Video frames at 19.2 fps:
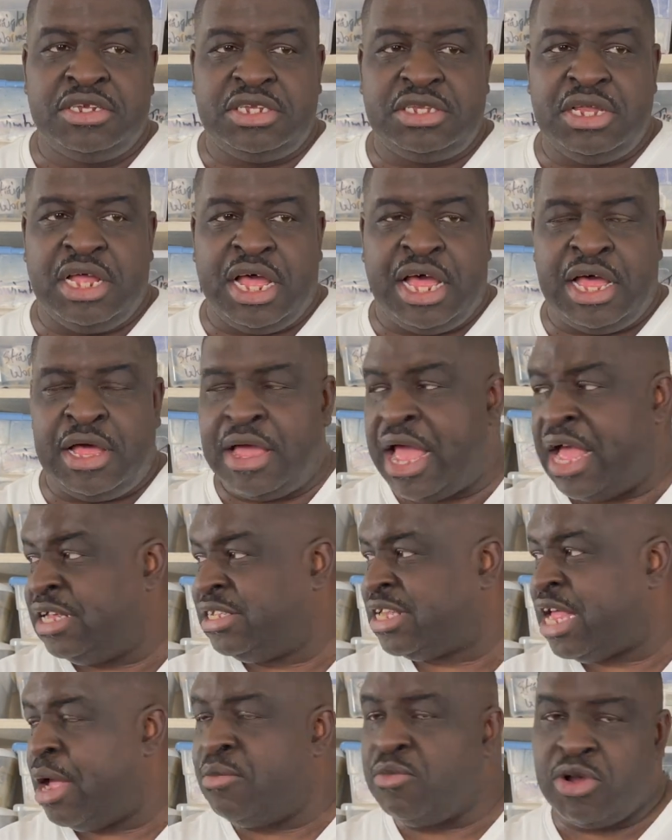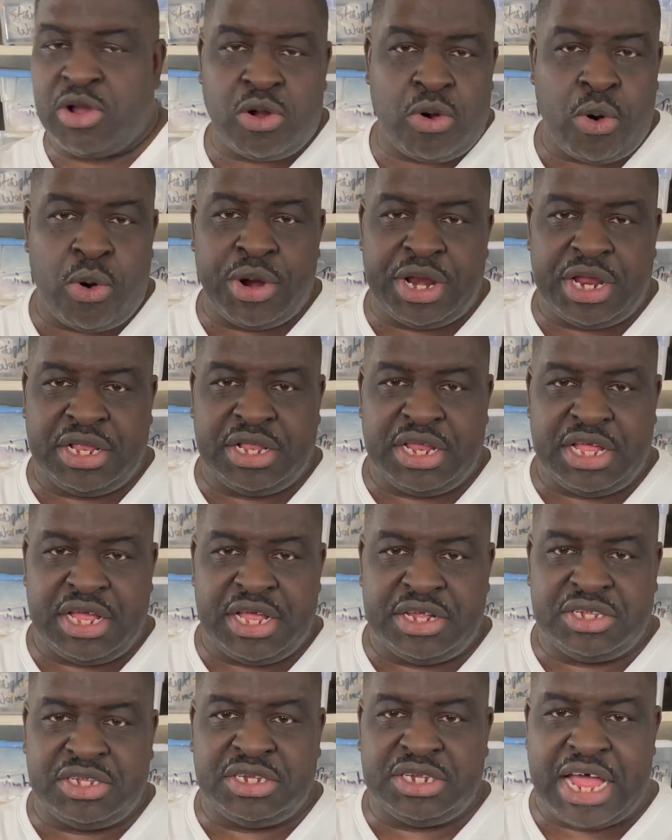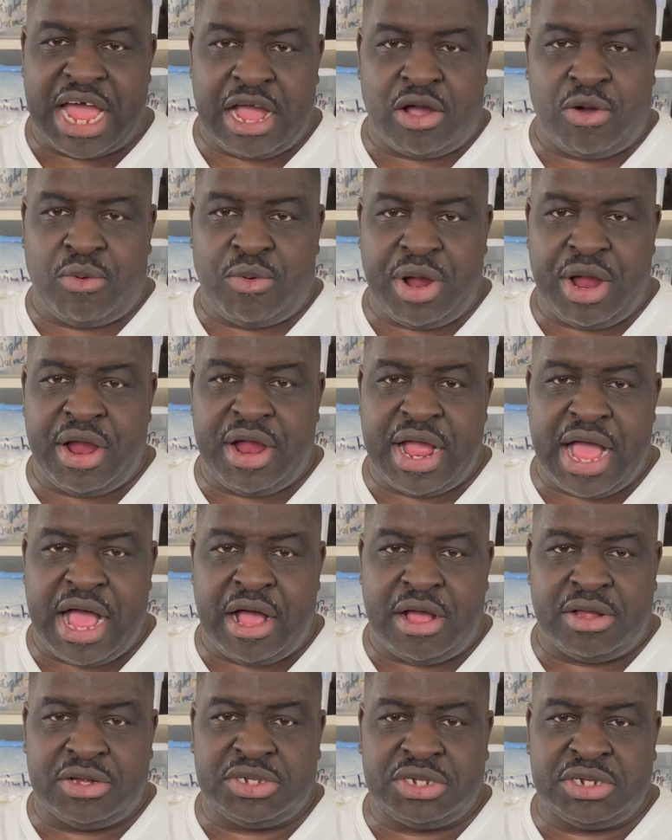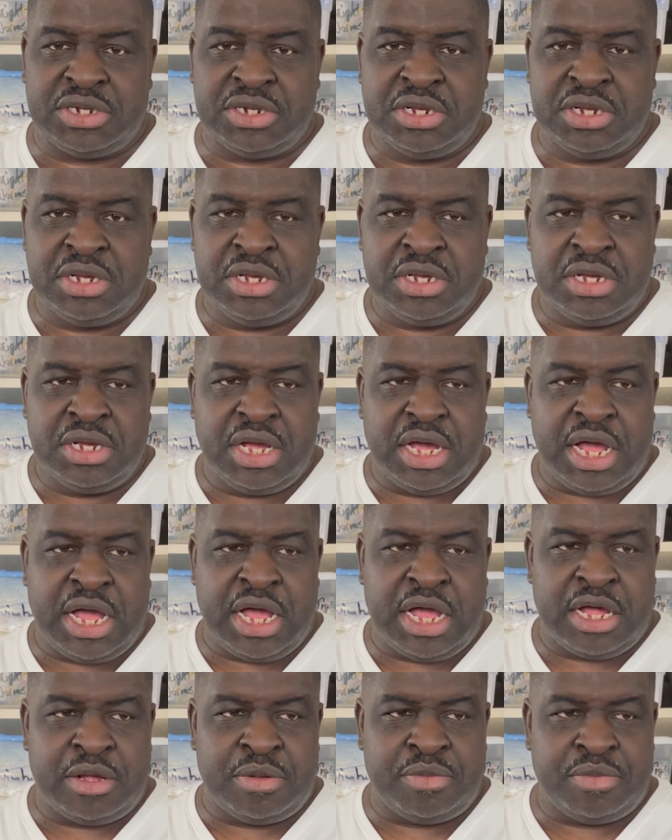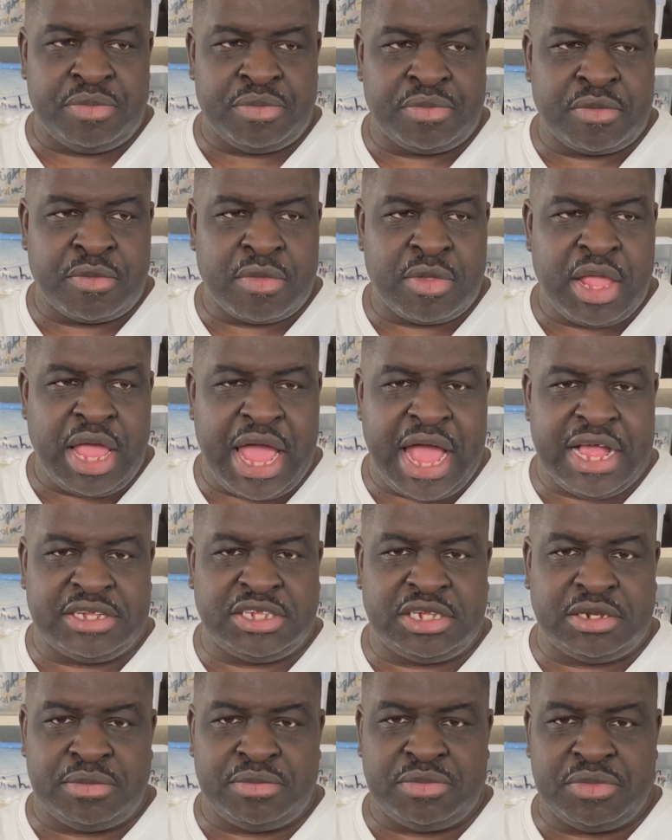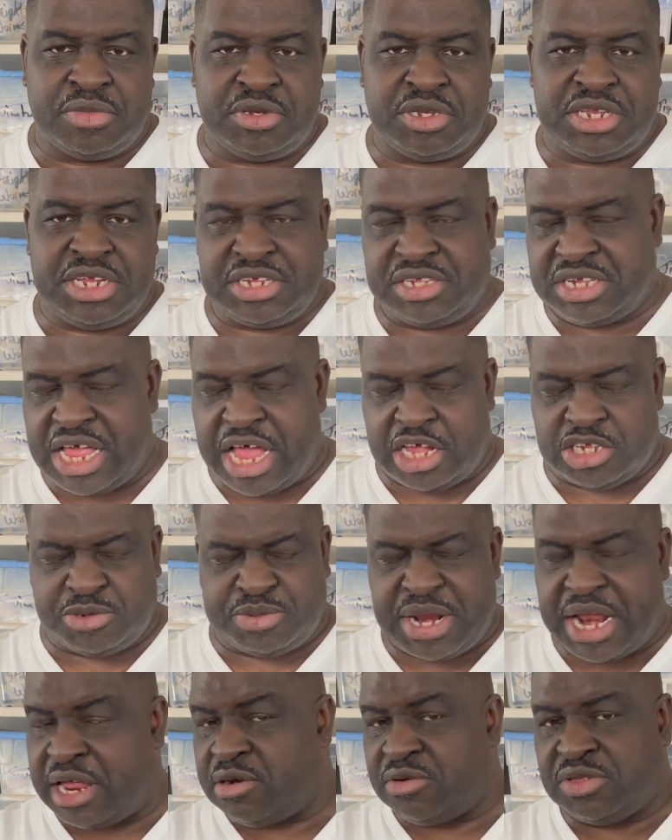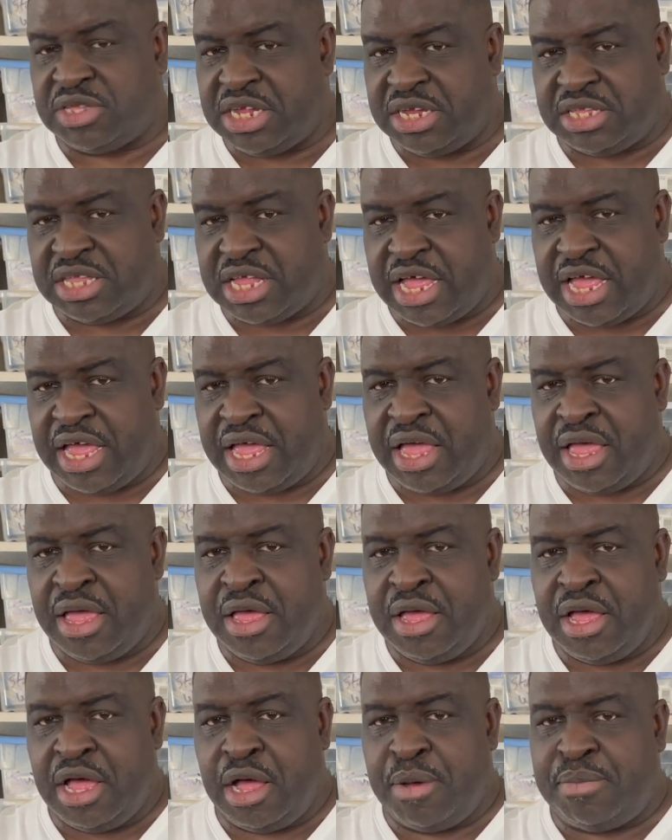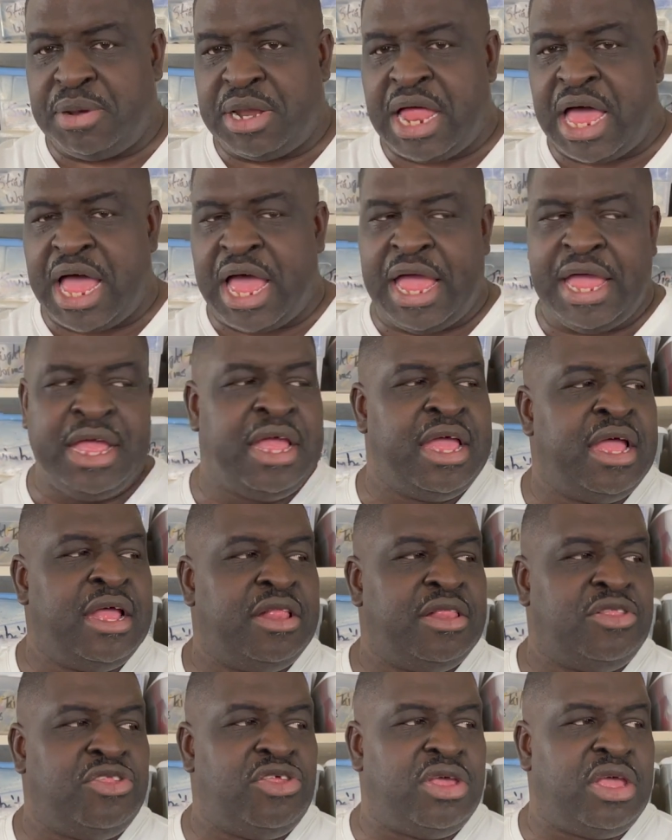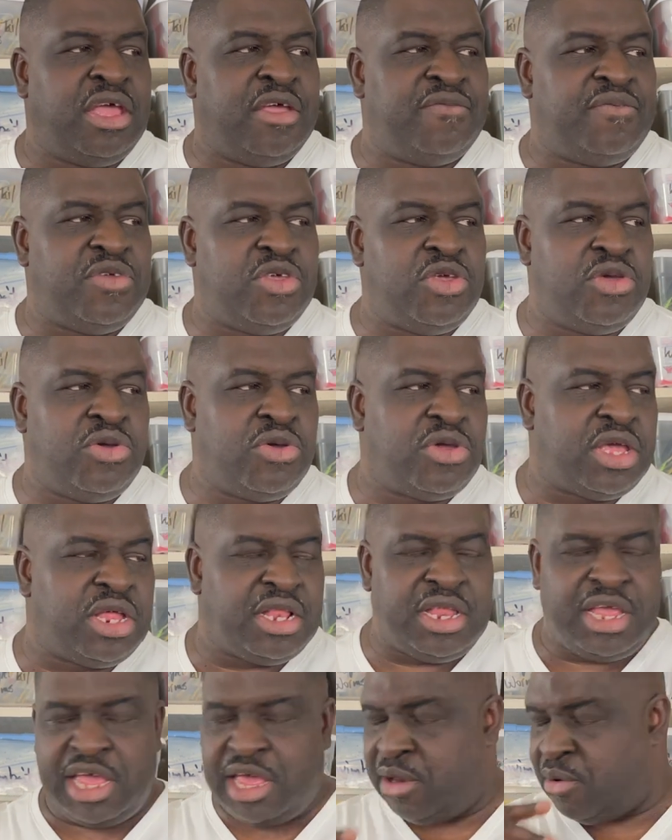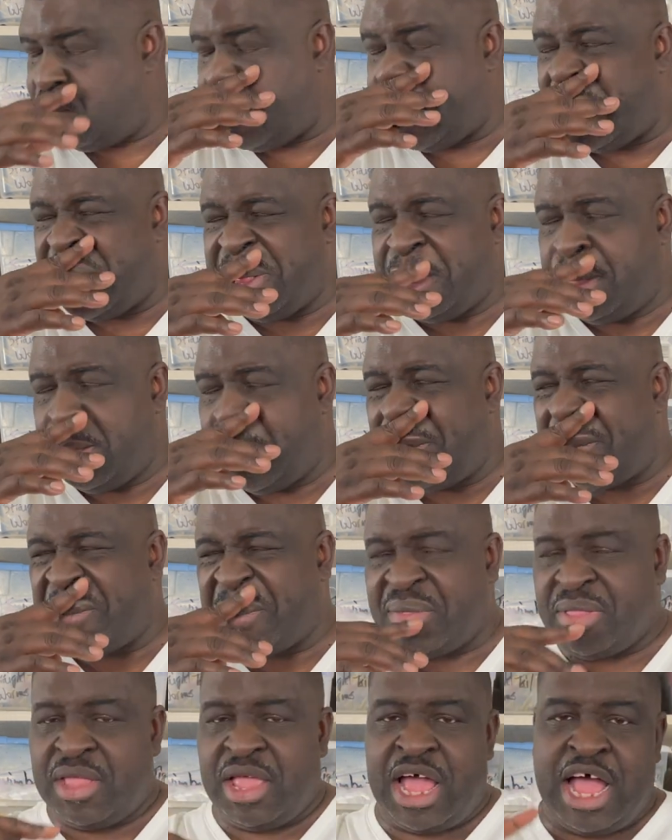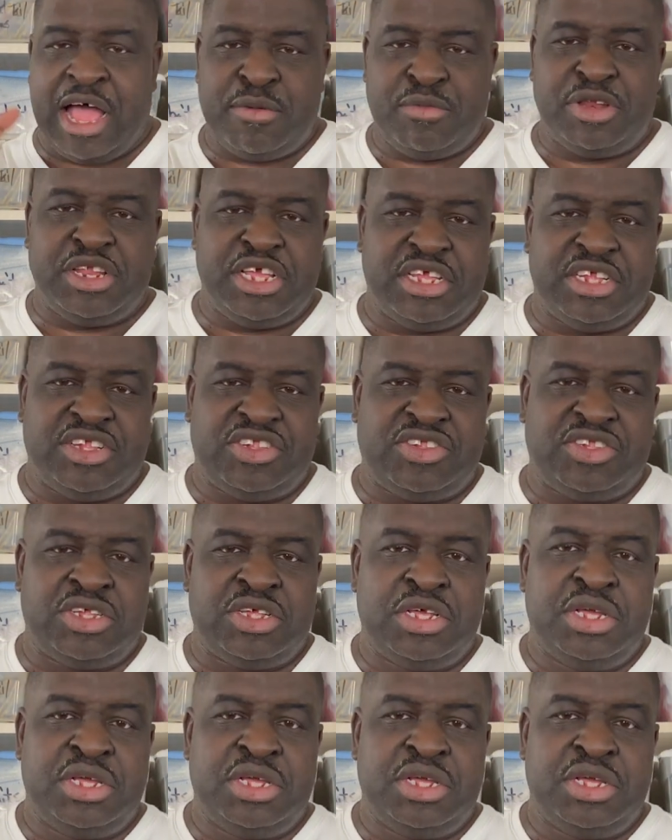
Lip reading: As I'm recording this, Tackle Warehouse has some discounts, but I don't think they apply. If you could get with Omnia's